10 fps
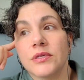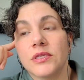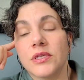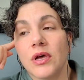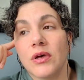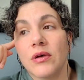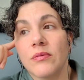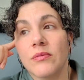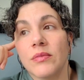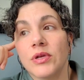
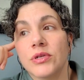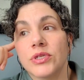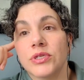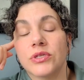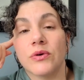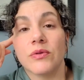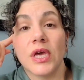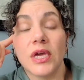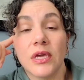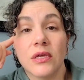Some just don't
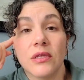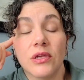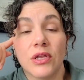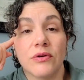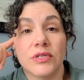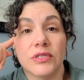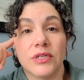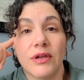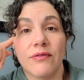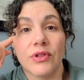like, it
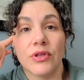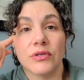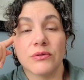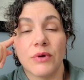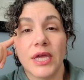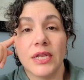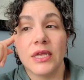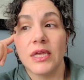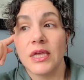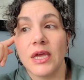just never looks right,
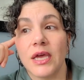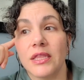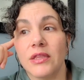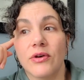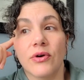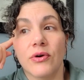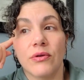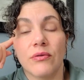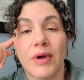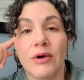and they'll go
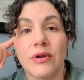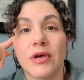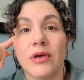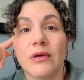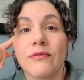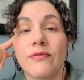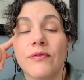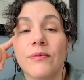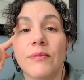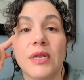the route
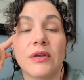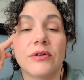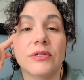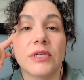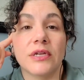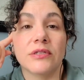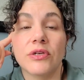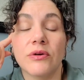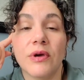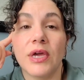of medical
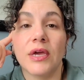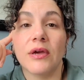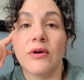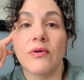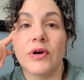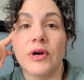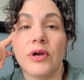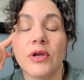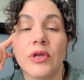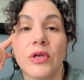tattooing
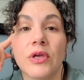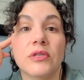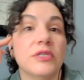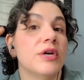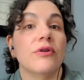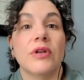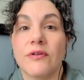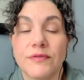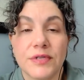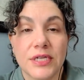or
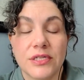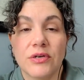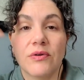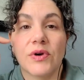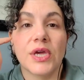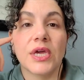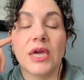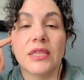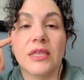decorative tattooing.